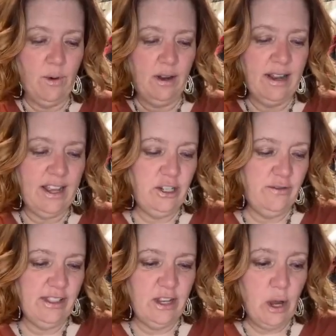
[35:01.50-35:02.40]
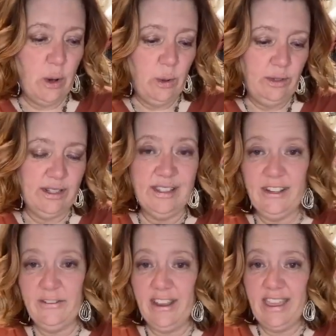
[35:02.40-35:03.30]
like around the edge of his nose and
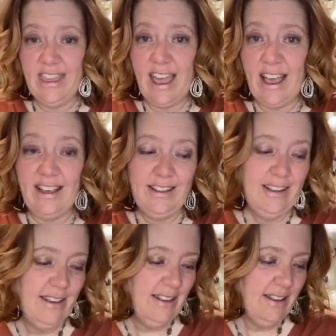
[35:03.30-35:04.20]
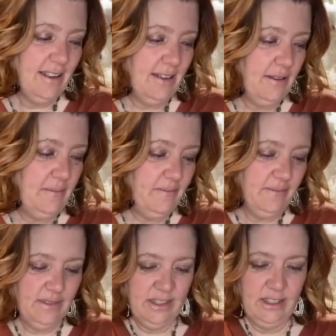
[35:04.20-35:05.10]
stuff like that.
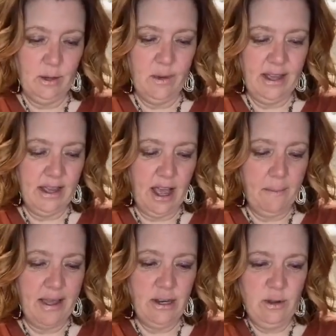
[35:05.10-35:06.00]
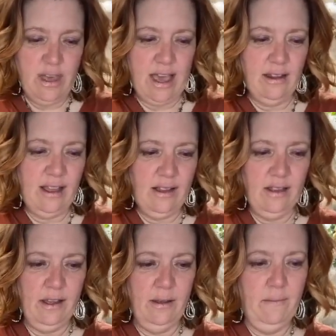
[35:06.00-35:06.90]
So I may do that
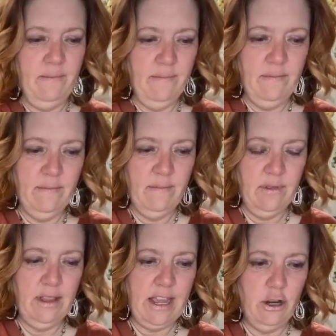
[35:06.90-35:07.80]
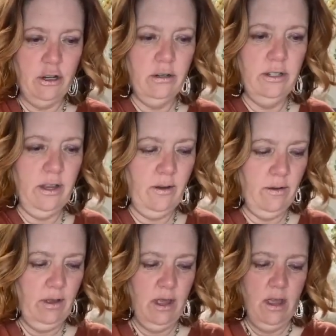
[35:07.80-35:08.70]
later. So
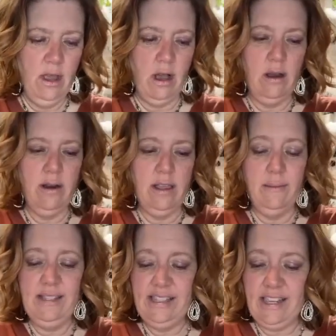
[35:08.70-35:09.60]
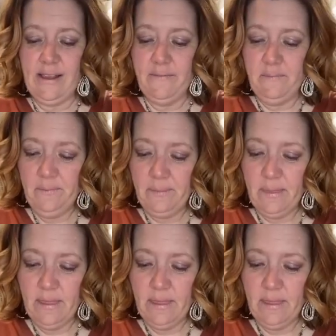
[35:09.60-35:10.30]
all right, let me see.